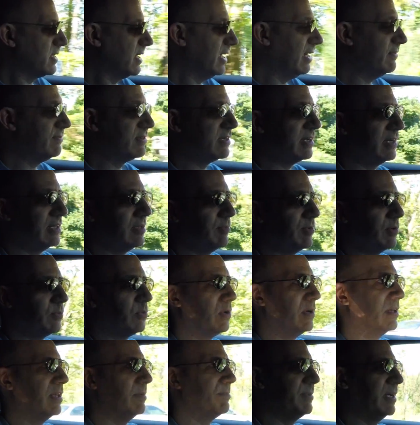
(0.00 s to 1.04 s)
that I've done, let me
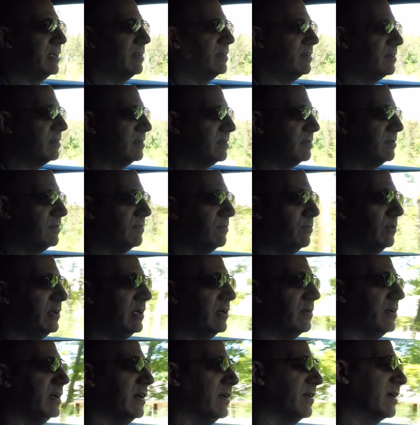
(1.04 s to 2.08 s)
roll up my
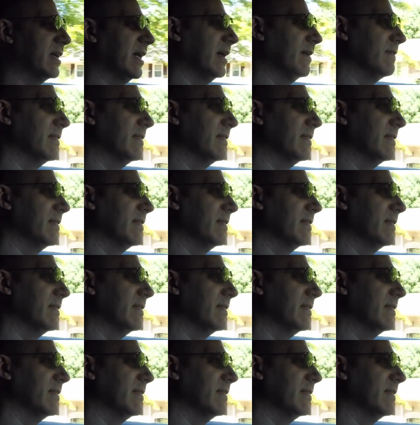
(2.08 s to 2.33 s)
window here. Okay,